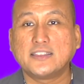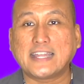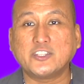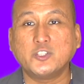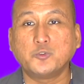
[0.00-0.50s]

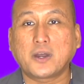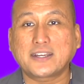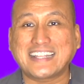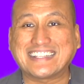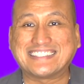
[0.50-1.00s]
that you
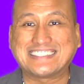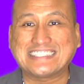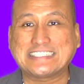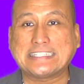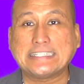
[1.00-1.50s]
are
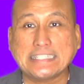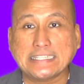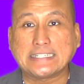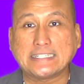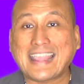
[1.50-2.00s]
existing
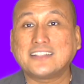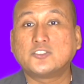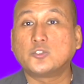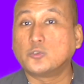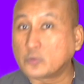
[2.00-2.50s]
in
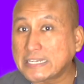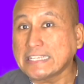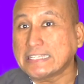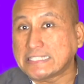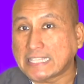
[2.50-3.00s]
and to
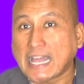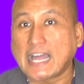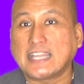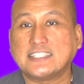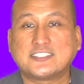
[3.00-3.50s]

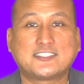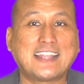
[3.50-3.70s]
realize